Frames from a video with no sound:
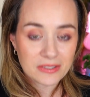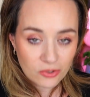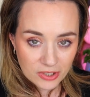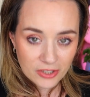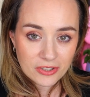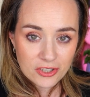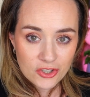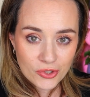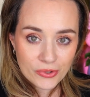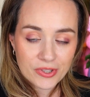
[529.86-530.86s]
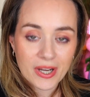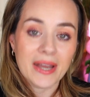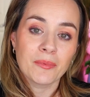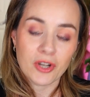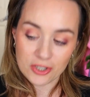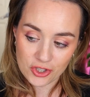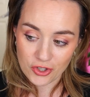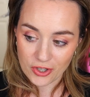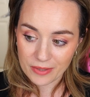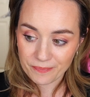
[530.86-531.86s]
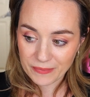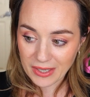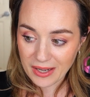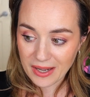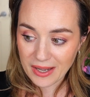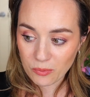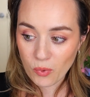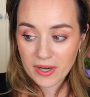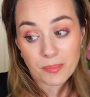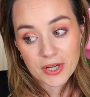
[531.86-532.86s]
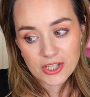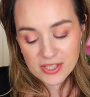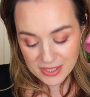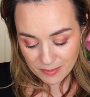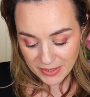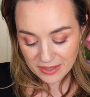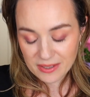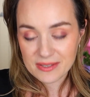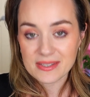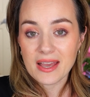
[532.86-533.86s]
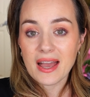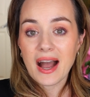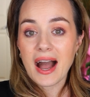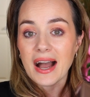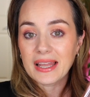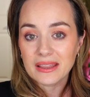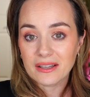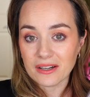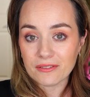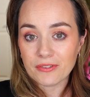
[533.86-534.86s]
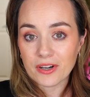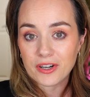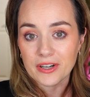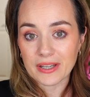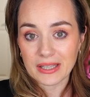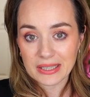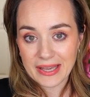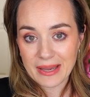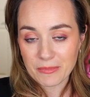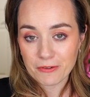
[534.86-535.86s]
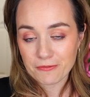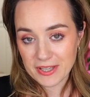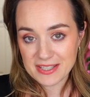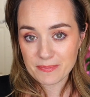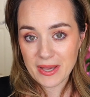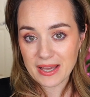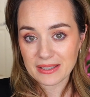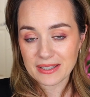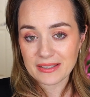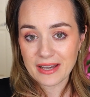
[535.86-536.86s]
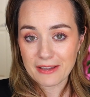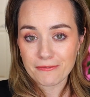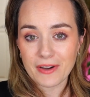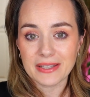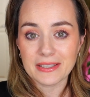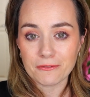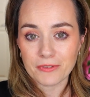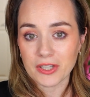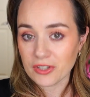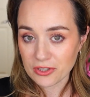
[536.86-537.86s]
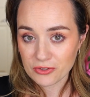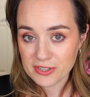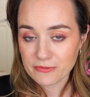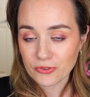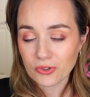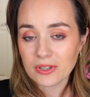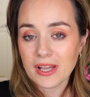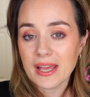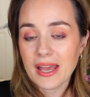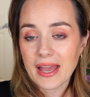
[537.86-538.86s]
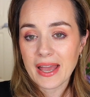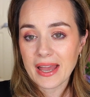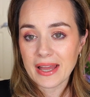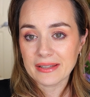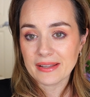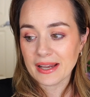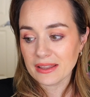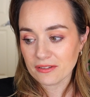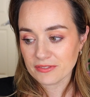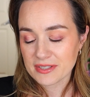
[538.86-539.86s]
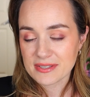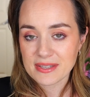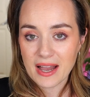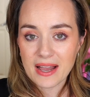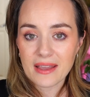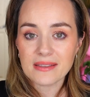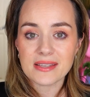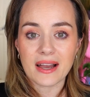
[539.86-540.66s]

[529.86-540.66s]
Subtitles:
To tell you the truth, I'm not sure. I want to purchase it because I love her Glam Face palette. I find it very useful and I love the size.